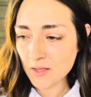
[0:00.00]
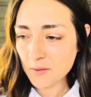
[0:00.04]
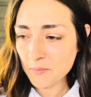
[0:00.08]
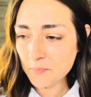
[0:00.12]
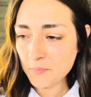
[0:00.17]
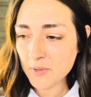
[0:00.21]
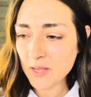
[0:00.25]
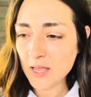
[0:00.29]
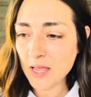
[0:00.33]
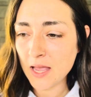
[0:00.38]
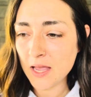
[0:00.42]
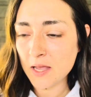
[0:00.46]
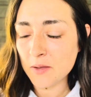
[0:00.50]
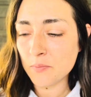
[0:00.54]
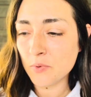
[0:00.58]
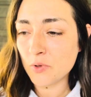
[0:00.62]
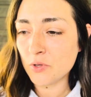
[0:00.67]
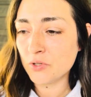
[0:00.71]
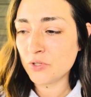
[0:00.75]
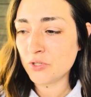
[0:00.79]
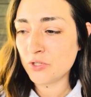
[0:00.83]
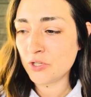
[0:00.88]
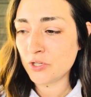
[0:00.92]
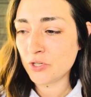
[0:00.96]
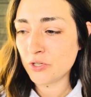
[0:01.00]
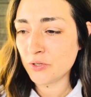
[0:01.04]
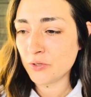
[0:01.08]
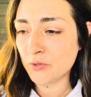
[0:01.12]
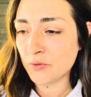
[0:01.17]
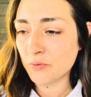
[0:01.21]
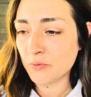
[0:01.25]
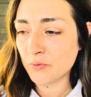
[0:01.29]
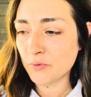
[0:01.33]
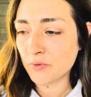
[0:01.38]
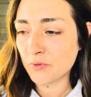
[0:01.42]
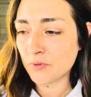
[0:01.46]
be able
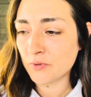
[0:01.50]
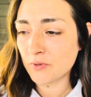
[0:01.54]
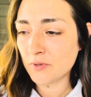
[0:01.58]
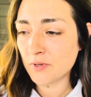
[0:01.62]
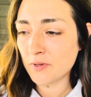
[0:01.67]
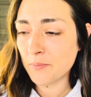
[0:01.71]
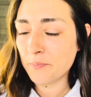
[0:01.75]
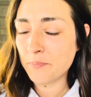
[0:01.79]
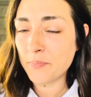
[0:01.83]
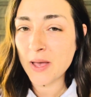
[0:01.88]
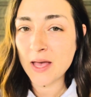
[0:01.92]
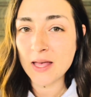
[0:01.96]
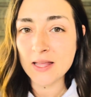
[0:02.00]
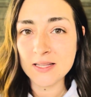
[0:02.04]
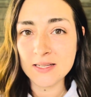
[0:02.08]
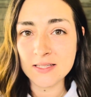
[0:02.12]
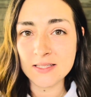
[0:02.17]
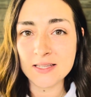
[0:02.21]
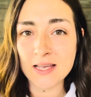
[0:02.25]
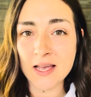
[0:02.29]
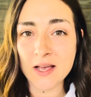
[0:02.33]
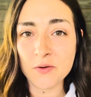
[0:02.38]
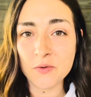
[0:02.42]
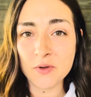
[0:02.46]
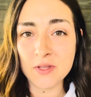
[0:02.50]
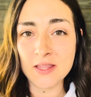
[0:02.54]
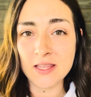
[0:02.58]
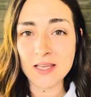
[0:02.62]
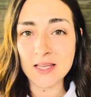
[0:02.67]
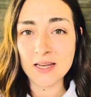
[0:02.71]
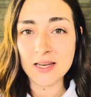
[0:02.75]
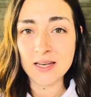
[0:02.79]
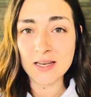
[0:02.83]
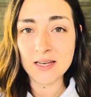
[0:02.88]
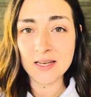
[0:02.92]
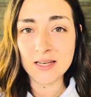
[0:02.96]
to balance that
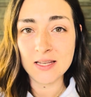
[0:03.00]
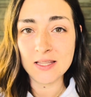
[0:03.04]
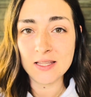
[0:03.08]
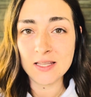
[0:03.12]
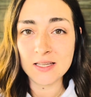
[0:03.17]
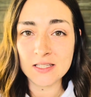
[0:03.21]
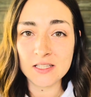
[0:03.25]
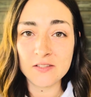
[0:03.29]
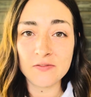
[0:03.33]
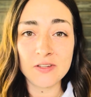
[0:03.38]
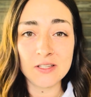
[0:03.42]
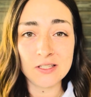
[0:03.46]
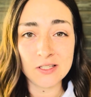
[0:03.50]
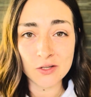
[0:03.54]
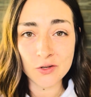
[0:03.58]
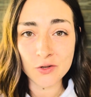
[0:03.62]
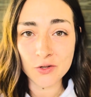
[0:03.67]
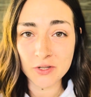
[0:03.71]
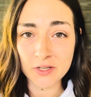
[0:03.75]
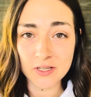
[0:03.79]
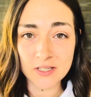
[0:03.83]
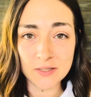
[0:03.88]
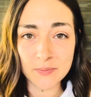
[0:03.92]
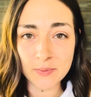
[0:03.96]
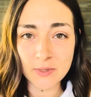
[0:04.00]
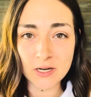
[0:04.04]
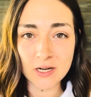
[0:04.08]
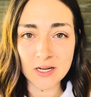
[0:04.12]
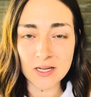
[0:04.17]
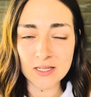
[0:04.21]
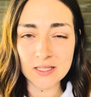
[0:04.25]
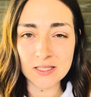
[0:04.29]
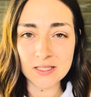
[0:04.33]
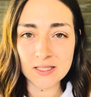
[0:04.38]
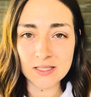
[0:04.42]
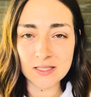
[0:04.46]
within this physical
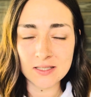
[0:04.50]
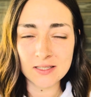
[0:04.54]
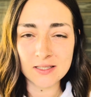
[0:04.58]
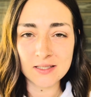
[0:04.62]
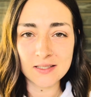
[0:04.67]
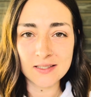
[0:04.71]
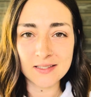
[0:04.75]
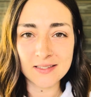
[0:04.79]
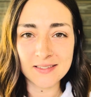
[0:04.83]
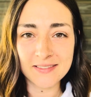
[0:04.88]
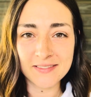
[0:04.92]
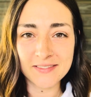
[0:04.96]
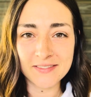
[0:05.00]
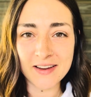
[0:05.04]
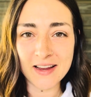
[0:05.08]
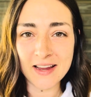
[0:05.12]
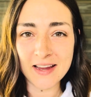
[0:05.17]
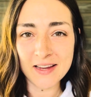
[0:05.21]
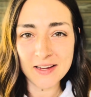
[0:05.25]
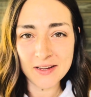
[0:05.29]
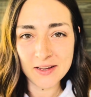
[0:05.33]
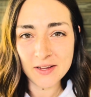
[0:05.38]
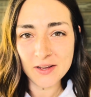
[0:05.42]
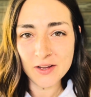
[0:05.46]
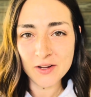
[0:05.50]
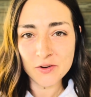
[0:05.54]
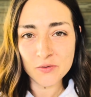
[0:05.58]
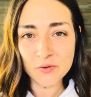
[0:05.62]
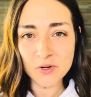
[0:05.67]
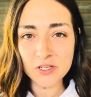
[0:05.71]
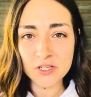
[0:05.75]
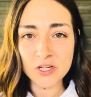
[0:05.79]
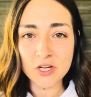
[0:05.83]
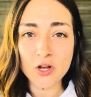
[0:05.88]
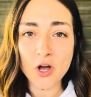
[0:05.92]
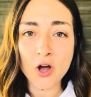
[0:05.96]
experience, right?
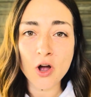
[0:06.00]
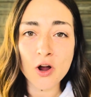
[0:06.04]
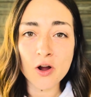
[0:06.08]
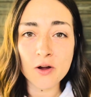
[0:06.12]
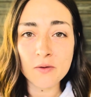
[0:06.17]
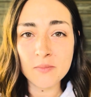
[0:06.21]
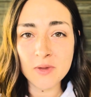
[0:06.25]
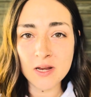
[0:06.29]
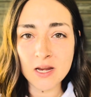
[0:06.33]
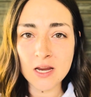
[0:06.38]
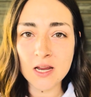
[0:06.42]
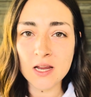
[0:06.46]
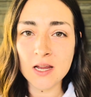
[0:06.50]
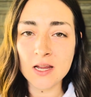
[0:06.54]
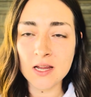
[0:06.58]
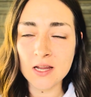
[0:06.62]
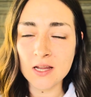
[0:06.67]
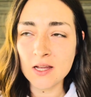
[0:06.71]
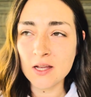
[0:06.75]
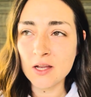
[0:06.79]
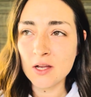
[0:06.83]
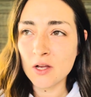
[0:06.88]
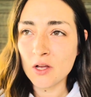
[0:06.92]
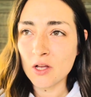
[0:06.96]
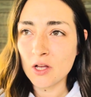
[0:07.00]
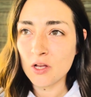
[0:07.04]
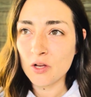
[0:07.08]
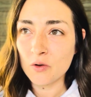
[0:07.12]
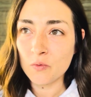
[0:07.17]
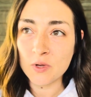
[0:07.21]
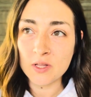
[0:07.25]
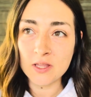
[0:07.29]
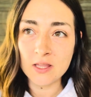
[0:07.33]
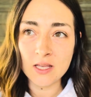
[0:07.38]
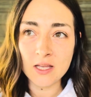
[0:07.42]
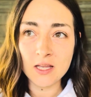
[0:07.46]
Reaching harmony
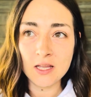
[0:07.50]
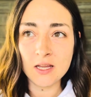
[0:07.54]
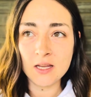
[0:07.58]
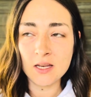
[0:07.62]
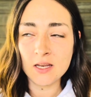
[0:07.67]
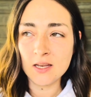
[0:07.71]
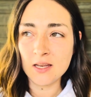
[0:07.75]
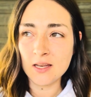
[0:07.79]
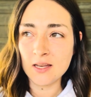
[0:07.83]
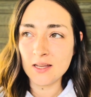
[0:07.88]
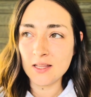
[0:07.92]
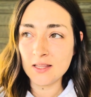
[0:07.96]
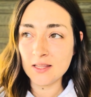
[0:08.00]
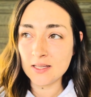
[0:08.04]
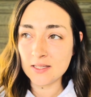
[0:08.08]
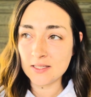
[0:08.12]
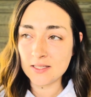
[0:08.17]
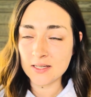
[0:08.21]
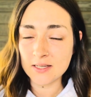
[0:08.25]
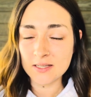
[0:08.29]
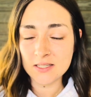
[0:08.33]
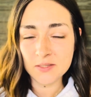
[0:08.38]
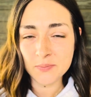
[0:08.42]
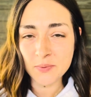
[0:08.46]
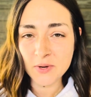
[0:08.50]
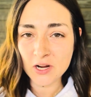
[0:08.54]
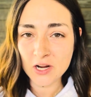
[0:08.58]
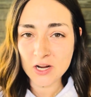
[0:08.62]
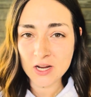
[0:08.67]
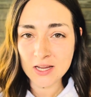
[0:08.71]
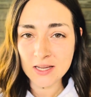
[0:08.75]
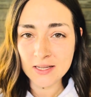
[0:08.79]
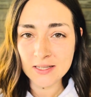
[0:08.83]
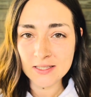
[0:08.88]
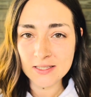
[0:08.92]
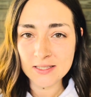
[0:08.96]
within this
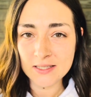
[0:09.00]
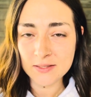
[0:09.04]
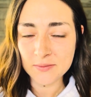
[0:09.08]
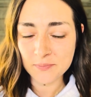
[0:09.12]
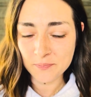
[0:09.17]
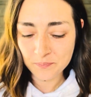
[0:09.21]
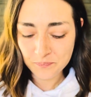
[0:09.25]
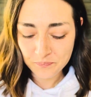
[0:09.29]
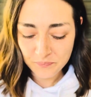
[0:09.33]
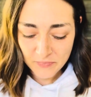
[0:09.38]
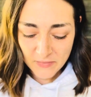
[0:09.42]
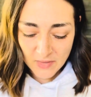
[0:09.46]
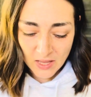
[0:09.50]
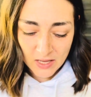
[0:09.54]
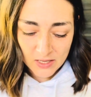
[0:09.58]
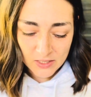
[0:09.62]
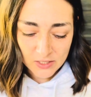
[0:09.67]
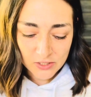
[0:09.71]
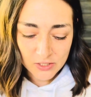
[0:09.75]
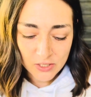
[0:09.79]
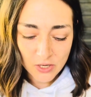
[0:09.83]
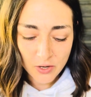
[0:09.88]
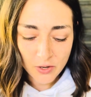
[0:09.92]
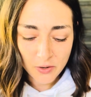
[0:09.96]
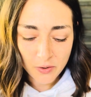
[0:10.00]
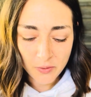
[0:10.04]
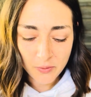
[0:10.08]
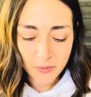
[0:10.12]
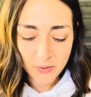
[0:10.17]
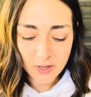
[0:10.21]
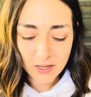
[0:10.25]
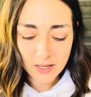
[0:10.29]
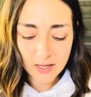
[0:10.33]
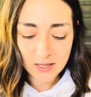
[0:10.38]
experience. So,